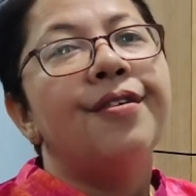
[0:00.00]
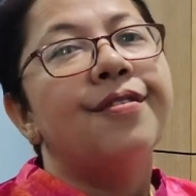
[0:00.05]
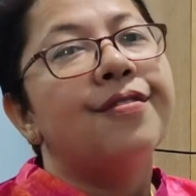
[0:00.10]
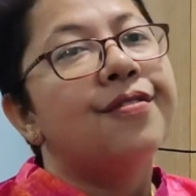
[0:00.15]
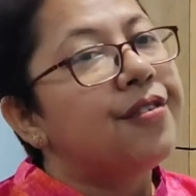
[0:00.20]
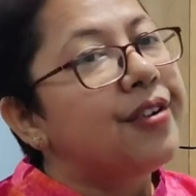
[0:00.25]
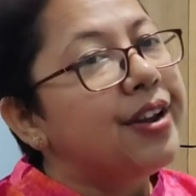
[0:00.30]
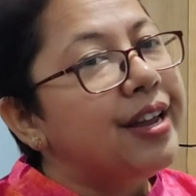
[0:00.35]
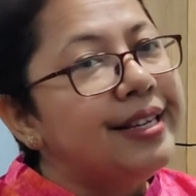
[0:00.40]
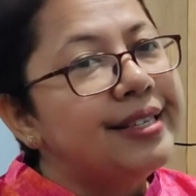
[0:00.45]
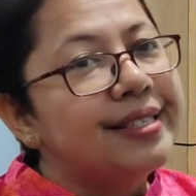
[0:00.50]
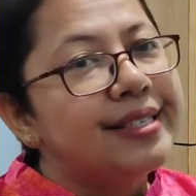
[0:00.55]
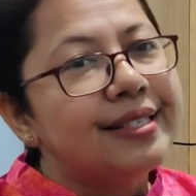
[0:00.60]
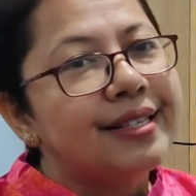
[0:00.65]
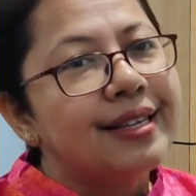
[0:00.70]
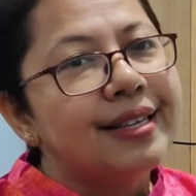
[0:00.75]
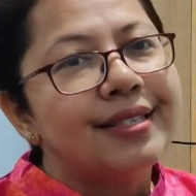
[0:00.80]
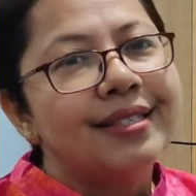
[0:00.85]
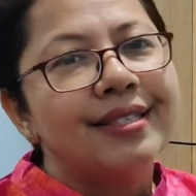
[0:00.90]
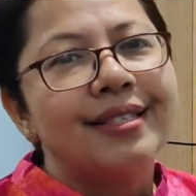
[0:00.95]

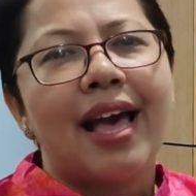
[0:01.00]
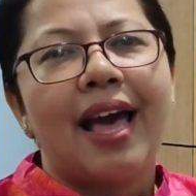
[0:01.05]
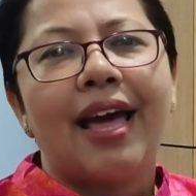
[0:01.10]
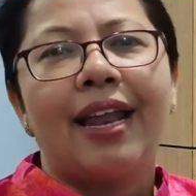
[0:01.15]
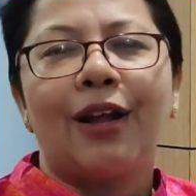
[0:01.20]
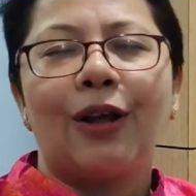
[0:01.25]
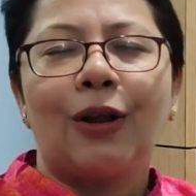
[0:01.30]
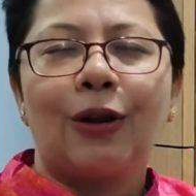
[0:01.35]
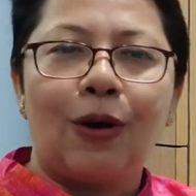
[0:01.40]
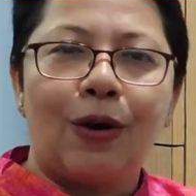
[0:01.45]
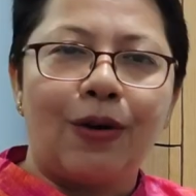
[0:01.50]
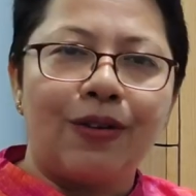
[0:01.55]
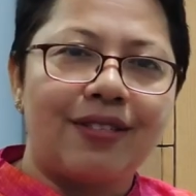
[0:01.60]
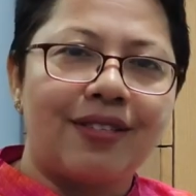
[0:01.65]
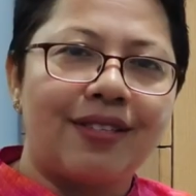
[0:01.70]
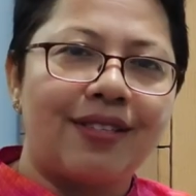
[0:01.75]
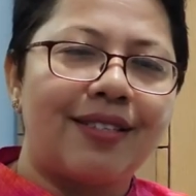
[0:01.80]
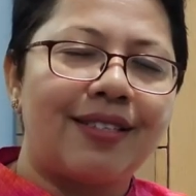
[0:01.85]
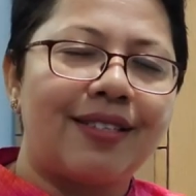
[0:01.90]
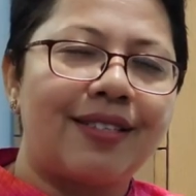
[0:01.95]
phrases and
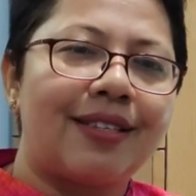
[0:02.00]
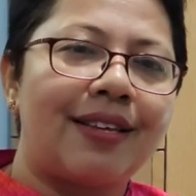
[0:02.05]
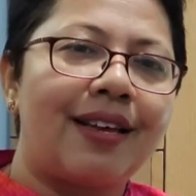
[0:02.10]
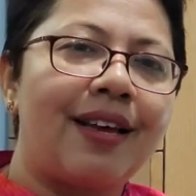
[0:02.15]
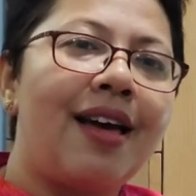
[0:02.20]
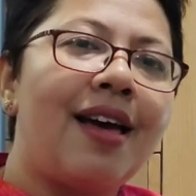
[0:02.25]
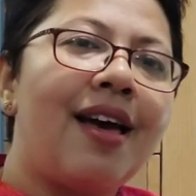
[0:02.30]
clauses.